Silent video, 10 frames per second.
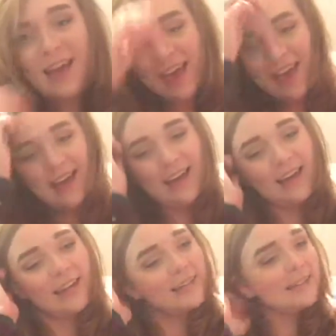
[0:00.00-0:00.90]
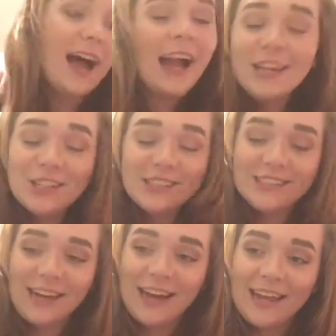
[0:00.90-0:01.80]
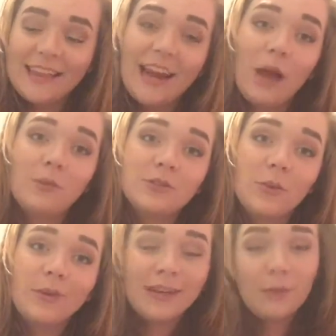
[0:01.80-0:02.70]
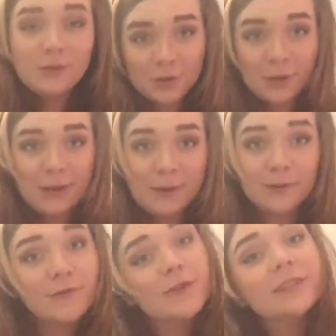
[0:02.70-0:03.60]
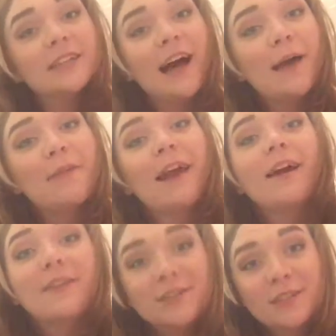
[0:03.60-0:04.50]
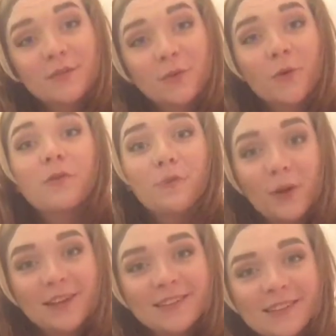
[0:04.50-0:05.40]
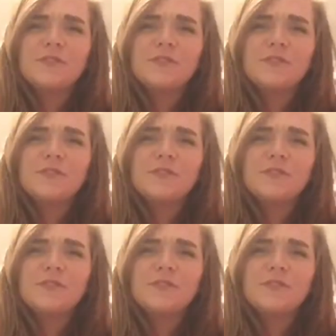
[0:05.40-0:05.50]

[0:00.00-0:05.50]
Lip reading: and I just decided that I was going to tell a story about the first time that I auditioned for The Voice.